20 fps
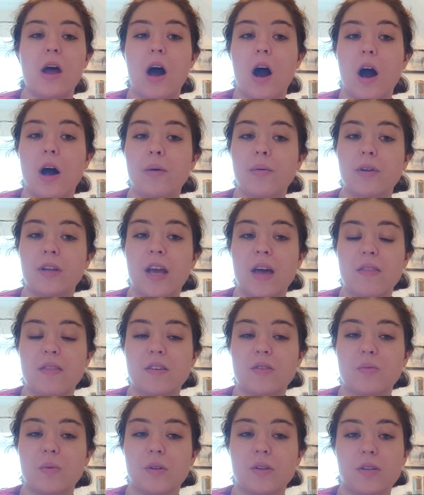I would get
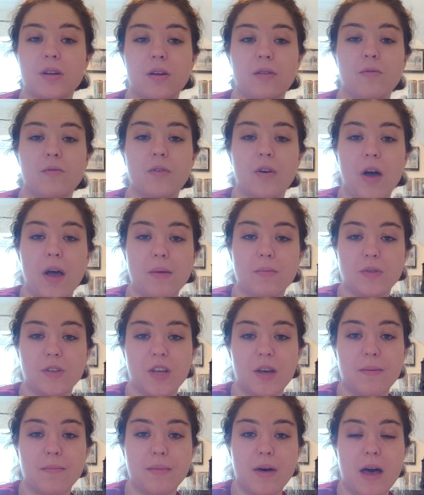this one done for
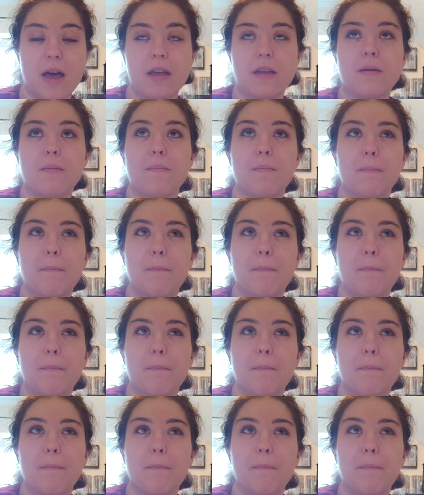NCM May.